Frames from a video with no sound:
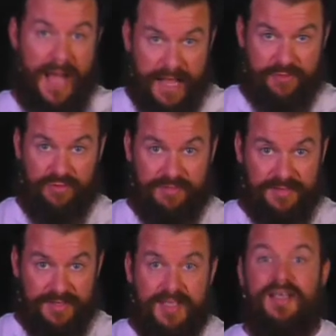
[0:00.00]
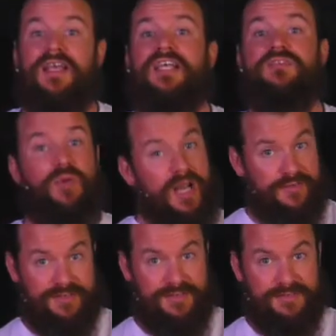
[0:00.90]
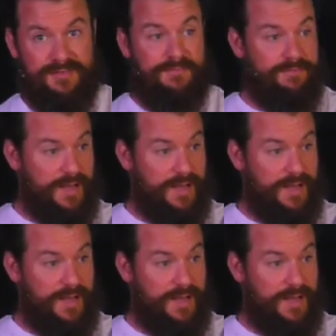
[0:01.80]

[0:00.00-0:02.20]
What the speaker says: bathroom is breakfast.